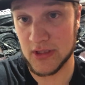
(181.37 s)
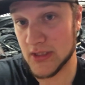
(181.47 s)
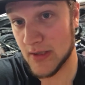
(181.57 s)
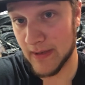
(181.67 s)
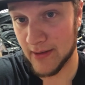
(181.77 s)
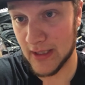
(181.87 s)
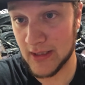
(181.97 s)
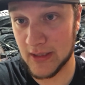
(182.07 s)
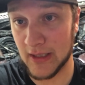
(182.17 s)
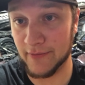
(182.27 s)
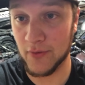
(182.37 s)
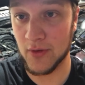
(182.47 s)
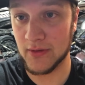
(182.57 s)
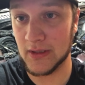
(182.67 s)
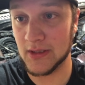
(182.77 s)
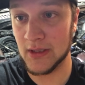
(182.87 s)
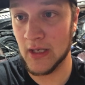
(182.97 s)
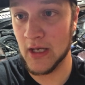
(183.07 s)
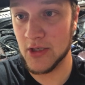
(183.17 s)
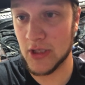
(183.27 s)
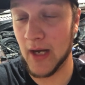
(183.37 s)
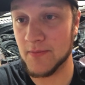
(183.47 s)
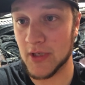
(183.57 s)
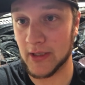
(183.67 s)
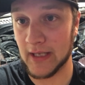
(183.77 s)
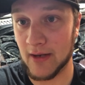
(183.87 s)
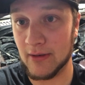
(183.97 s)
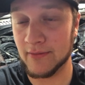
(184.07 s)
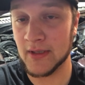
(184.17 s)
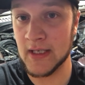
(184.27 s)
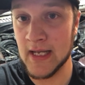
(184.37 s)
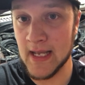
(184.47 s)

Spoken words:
just about anything for the shop truck. However,